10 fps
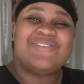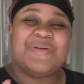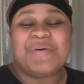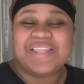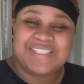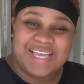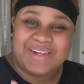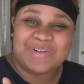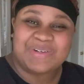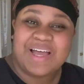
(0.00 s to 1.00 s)
read by the
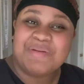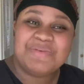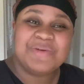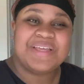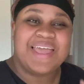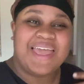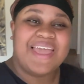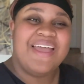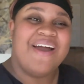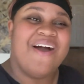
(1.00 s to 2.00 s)
title, I'm doing a
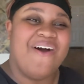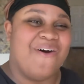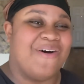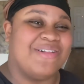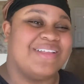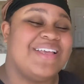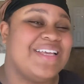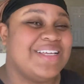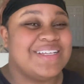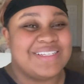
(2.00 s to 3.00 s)
haul.
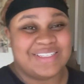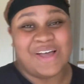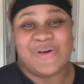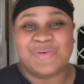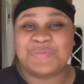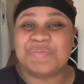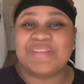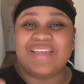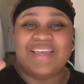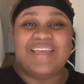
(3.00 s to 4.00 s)
So
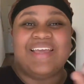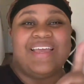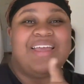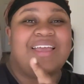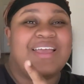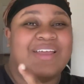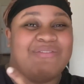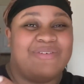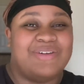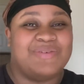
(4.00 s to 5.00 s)
if you
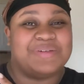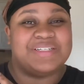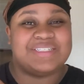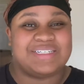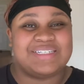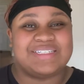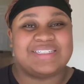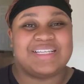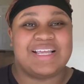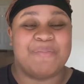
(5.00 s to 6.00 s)
want to know what this is,
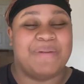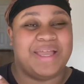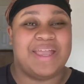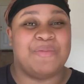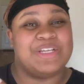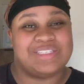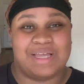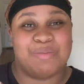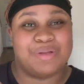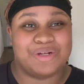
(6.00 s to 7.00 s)
my camera is not
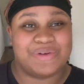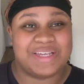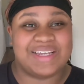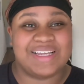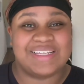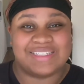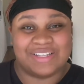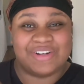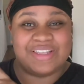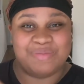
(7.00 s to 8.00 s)
blurry, it's literally
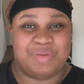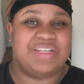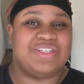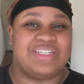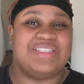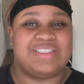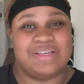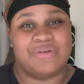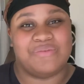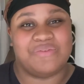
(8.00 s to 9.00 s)
the picture itself.
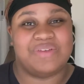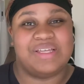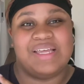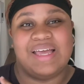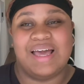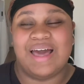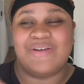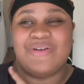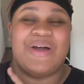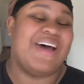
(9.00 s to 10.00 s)
I don't know
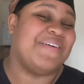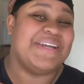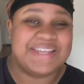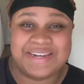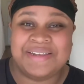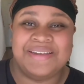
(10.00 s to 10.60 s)
how I did it,